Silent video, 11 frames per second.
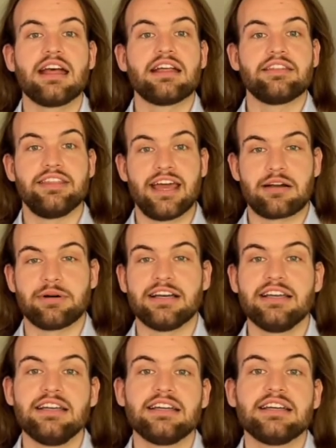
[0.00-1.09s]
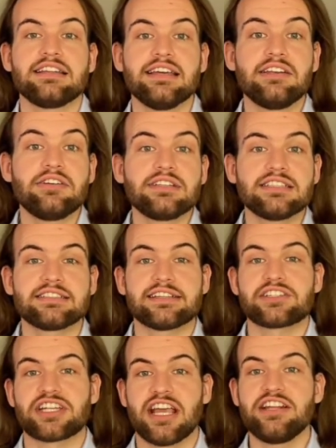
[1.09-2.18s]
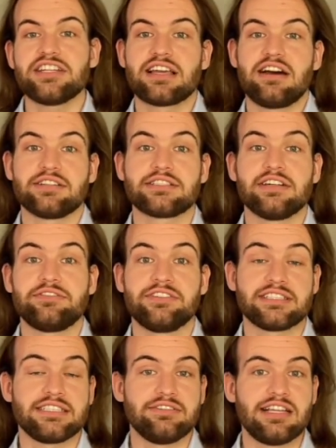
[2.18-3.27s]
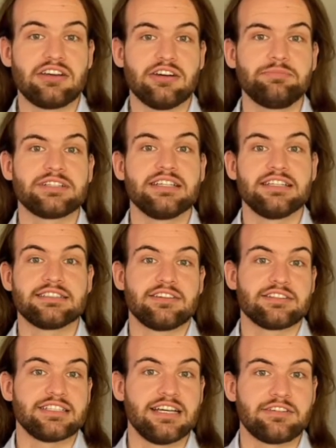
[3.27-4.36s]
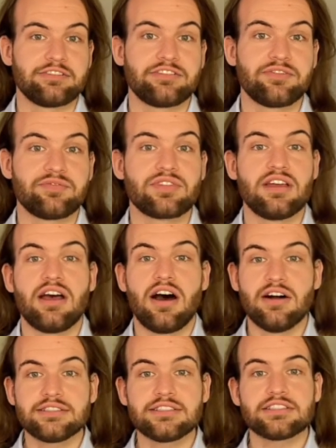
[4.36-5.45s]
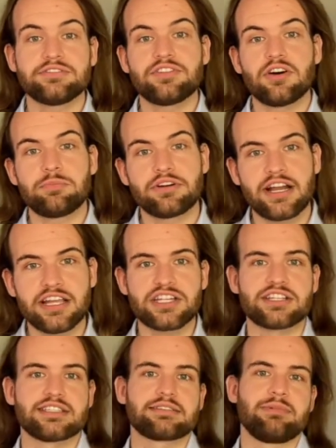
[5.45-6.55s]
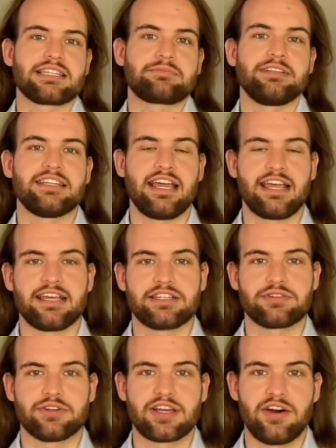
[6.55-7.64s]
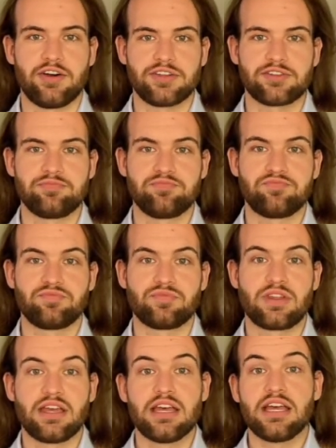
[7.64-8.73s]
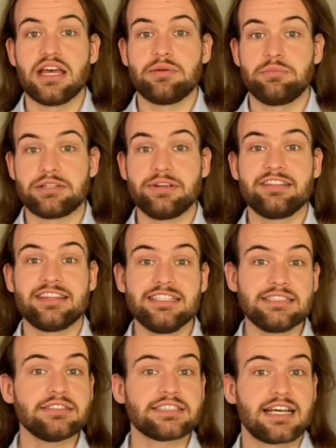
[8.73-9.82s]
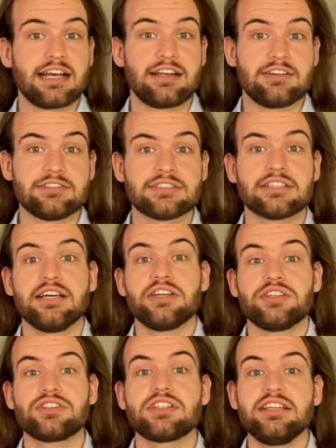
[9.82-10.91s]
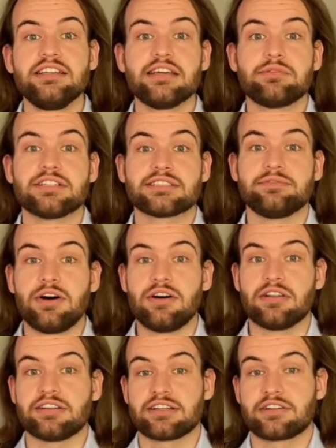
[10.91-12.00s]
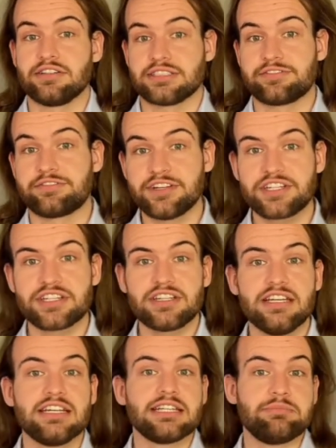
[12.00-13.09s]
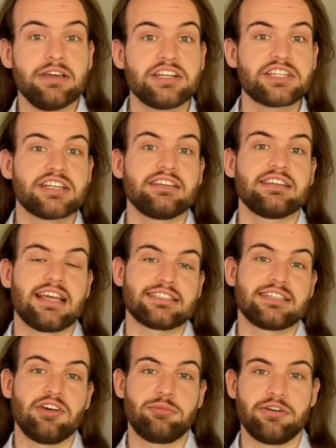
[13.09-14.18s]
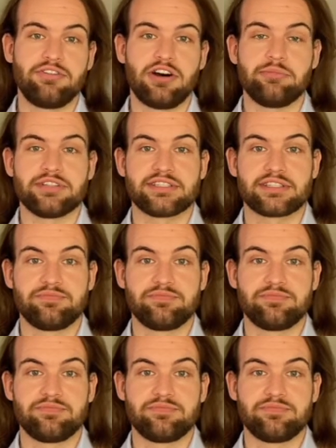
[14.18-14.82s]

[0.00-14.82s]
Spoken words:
Thereby, they notice that changing how software is developed is not enough. Also, software operations must be taken into account. Between these two silos, usually there was a wall that causes friction, diminishing the SDO performance.